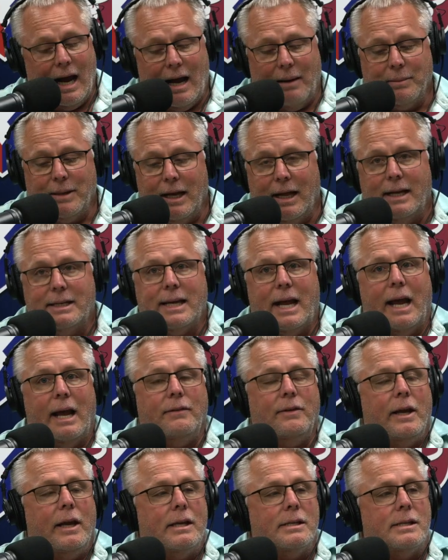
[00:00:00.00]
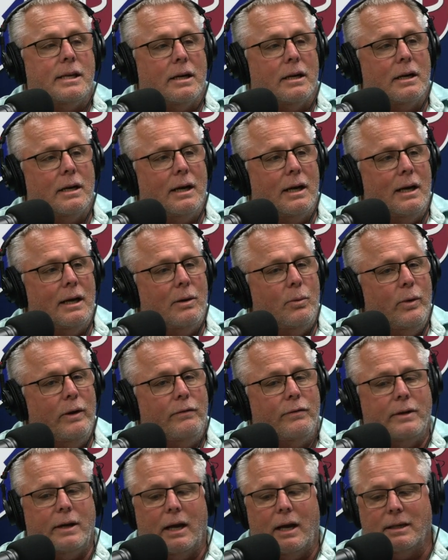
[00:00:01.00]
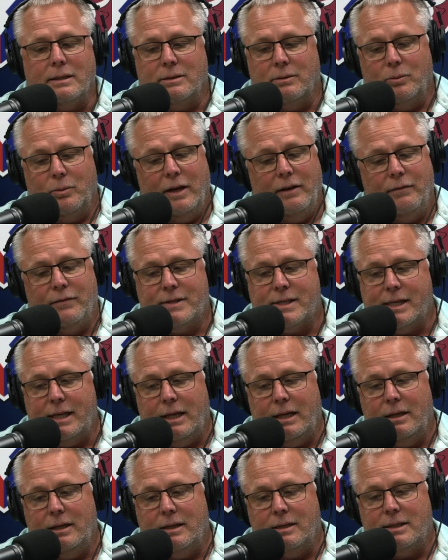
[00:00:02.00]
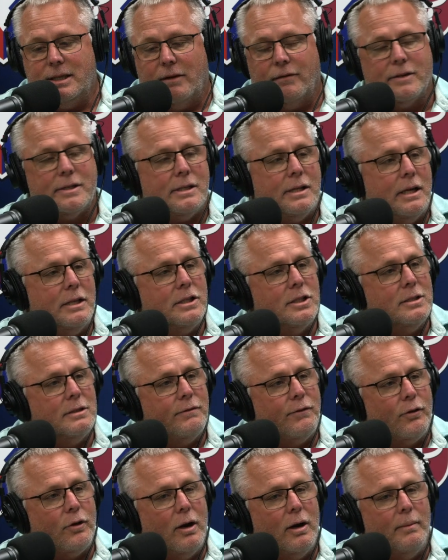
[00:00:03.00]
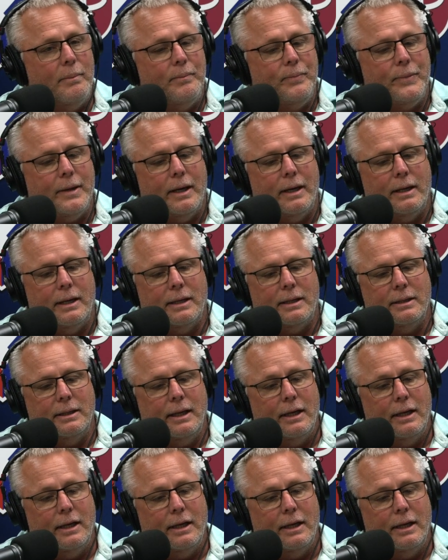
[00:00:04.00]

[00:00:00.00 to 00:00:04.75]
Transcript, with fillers: I'm glad to have you guys here. Uh, we've got we've seen the devastation from uh,